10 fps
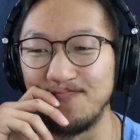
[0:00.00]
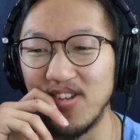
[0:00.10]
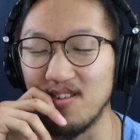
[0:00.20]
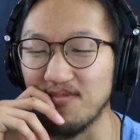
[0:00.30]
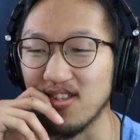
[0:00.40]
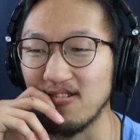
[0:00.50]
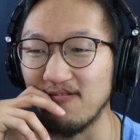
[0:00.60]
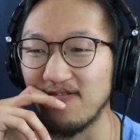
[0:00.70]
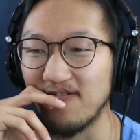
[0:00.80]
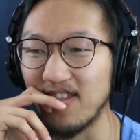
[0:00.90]

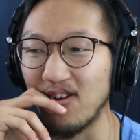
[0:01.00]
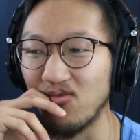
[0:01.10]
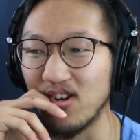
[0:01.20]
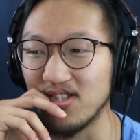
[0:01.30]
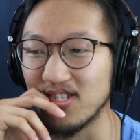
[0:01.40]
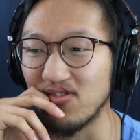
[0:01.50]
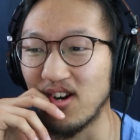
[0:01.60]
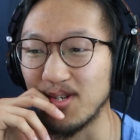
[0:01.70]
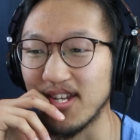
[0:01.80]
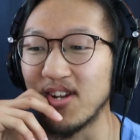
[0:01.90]
himself that well, didn't know
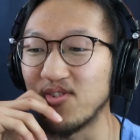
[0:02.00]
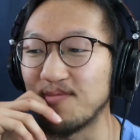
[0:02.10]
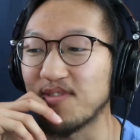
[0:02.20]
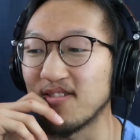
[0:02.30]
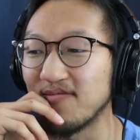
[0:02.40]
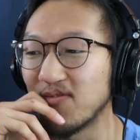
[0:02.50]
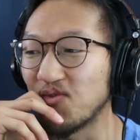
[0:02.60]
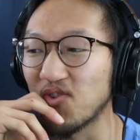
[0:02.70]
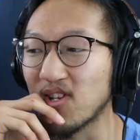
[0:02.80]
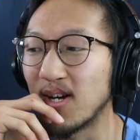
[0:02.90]
how to carry himself, and
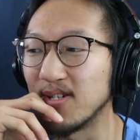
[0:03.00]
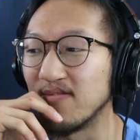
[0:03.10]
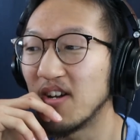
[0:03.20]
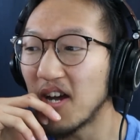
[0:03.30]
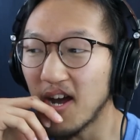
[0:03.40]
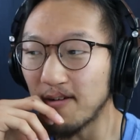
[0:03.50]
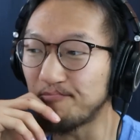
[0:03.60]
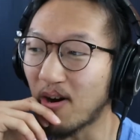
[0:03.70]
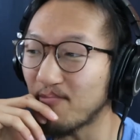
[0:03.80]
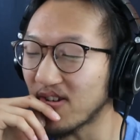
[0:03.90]
was just kind of
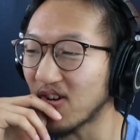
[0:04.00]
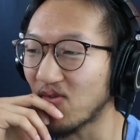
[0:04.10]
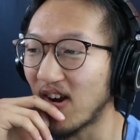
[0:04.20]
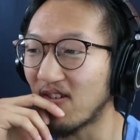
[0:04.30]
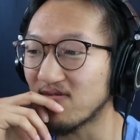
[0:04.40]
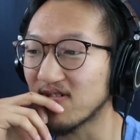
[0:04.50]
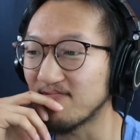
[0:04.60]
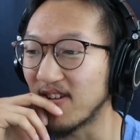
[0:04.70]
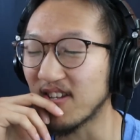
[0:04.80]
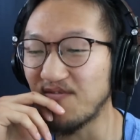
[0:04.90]
bumbling around
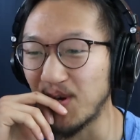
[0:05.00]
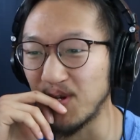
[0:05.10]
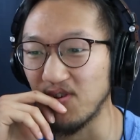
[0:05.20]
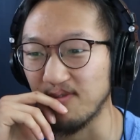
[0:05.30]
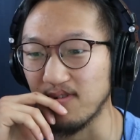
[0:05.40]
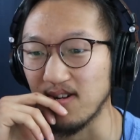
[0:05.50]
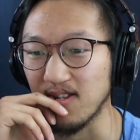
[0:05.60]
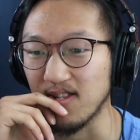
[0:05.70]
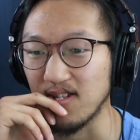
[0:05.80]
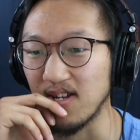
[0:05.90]
making videos
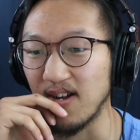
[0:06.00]
because